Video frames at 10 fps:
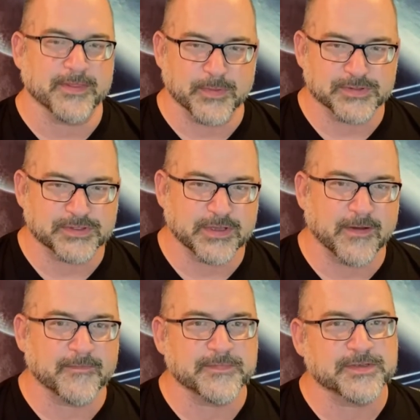There was
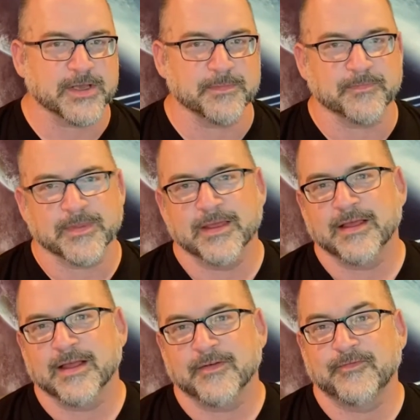some
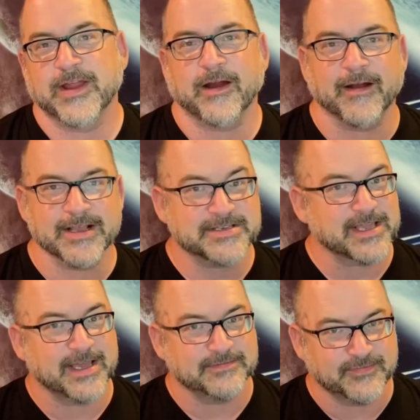various
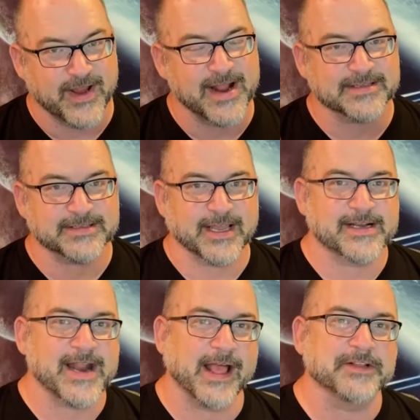advanced
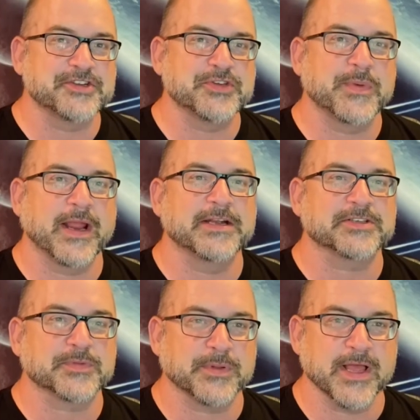technologies being
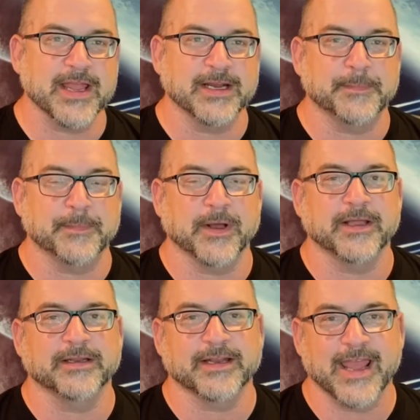displayed, but
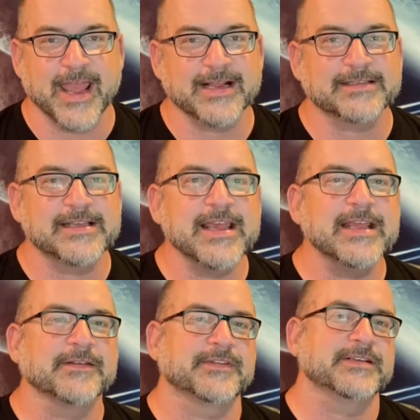in
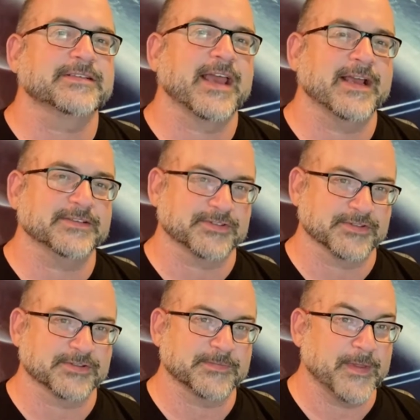18 of these cases,